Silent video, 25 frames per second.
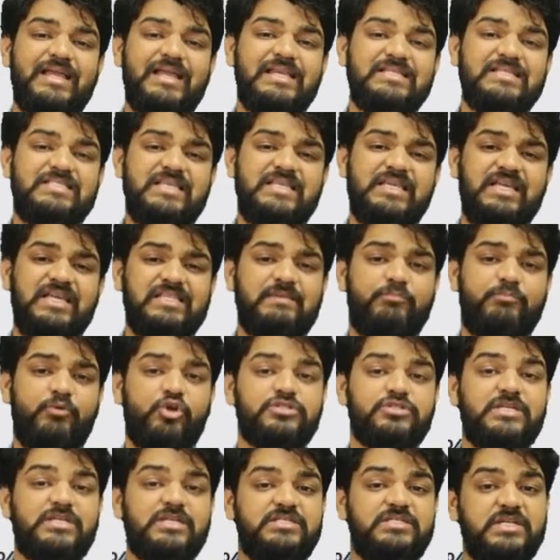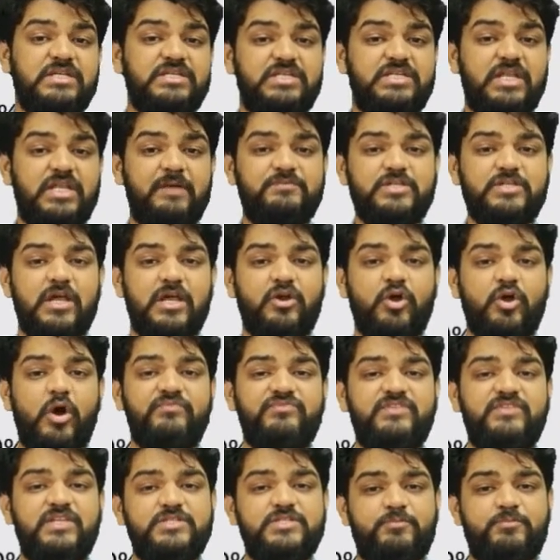see the process description
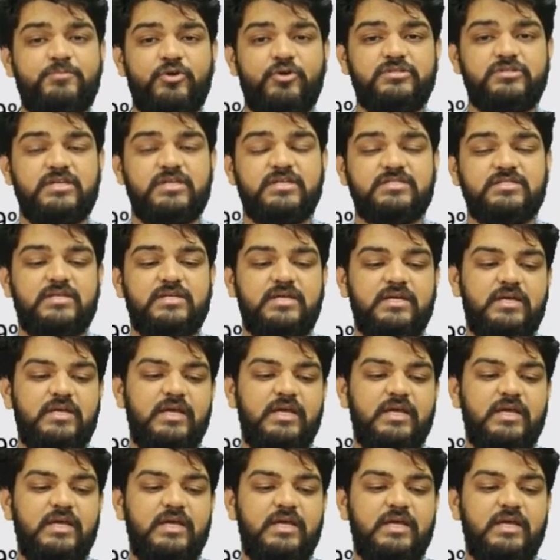of this process.